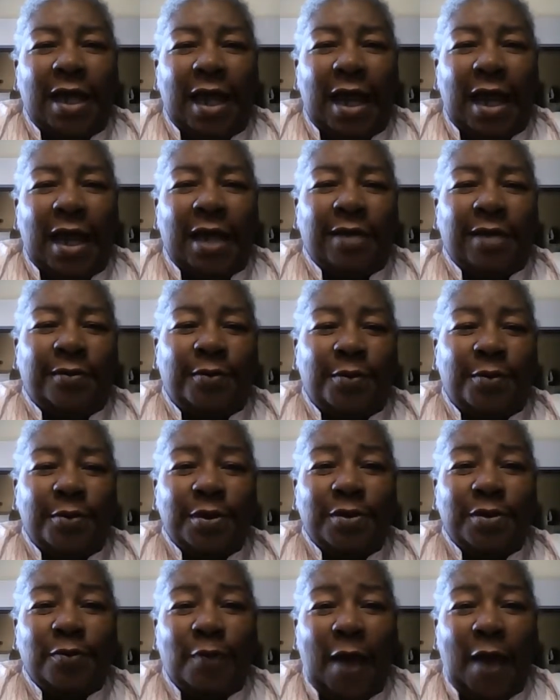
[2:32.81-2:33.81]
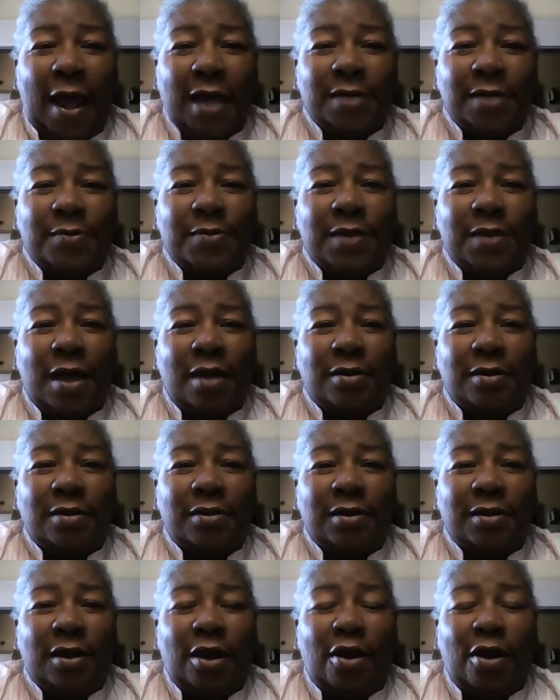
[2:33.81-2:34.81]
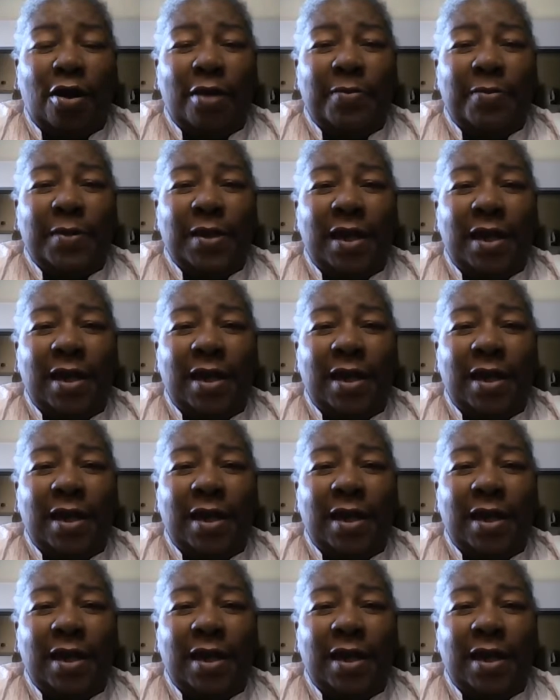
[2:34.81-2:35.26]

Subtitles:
And of course, wax was all on the carpet.